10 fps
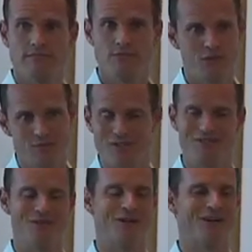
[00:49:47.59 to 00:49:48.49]
We should be
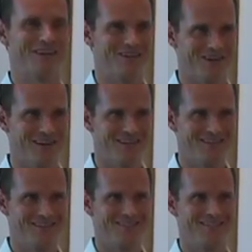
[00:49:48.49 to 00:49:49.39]
so lucky, right?
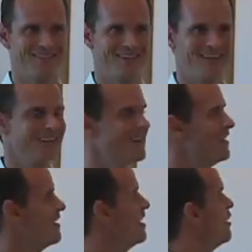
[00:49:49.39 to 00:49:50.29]

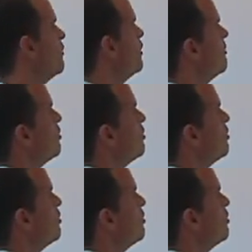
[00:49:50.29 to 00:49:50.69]
We'd